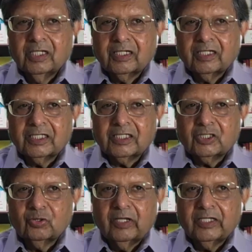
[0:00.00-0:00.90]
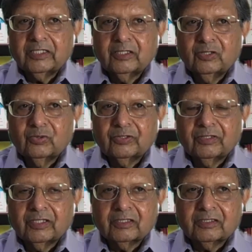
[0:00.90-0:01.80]
contextualizing newer
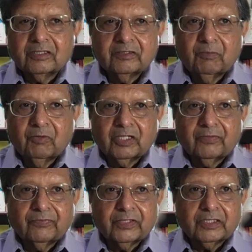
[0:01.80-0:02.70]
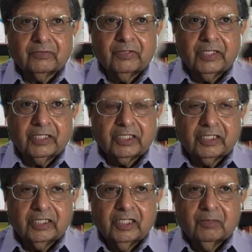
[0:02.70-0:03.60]
things? Demographic is a very
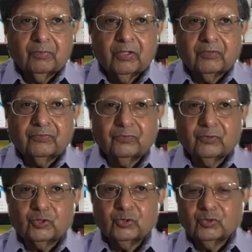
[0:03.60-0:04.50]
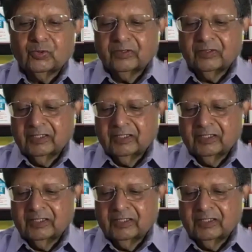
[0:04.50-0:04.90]
key, powerful tool.